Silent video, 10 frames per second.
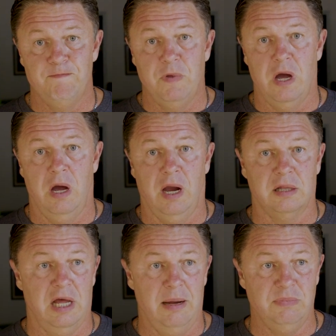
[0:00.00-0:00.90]
I
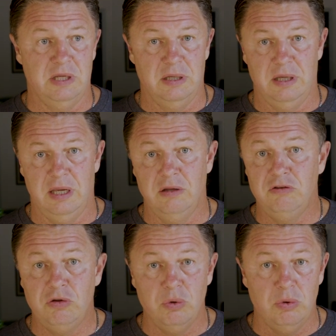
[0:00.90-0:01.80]
climbed
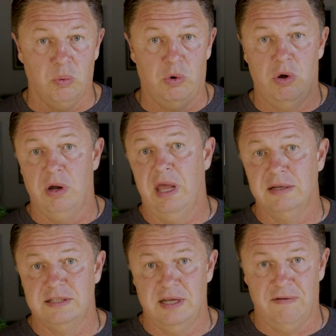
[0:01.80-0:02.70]
into the wrong
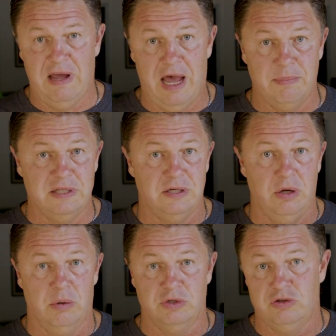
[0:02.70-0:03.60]
set of habits.
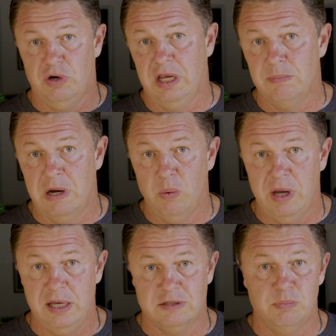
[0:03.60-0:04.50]
I was drinking my
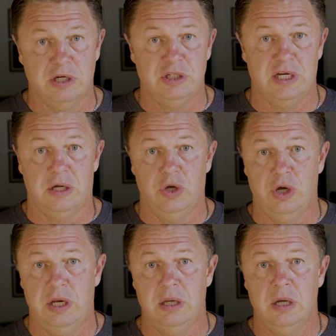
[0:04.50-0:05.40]
way as much as I
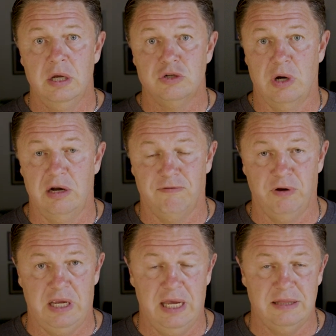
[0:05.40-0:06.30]
could, trying to
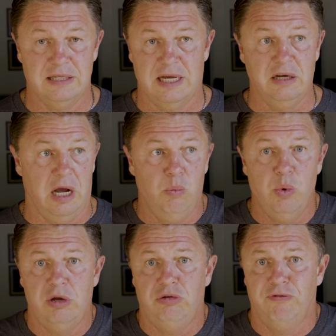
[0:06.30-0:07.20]
forget this. I
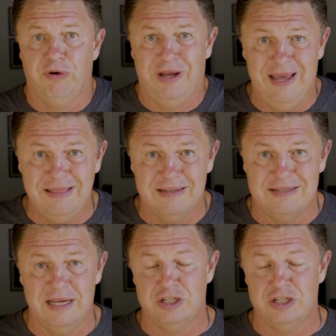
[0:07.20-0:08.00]
wanted to forget this thing.